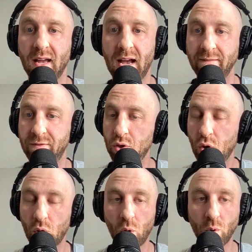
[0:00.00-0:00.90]
I've
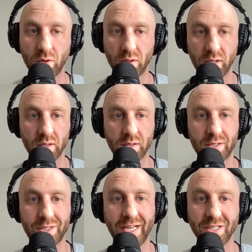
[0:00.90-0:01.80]
totally
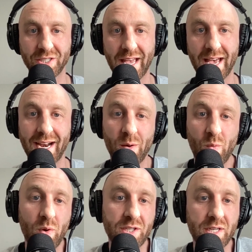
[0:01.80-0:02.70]
changed that. I
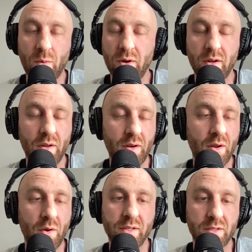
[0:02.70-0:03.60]
wish I would have
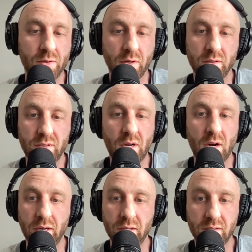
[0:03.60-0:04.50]
known it sooner.
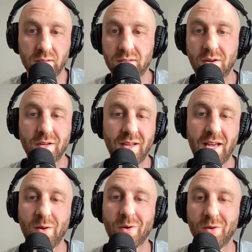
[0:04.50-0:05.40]
Sorry to
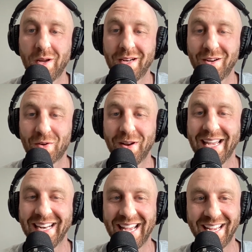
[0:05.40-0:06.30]
anyone who I didn't
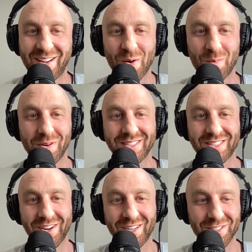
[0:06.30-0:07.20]
create a corporate
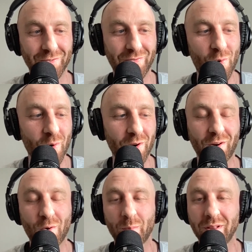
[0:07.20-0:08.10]
structure for, or
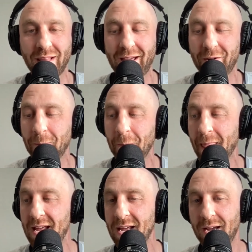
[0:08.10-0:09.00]
a corporate ladder.
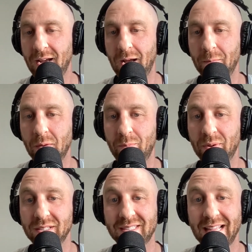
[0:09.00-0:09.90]

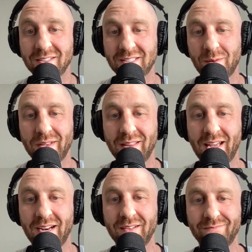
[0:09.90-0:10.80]
But it's now something that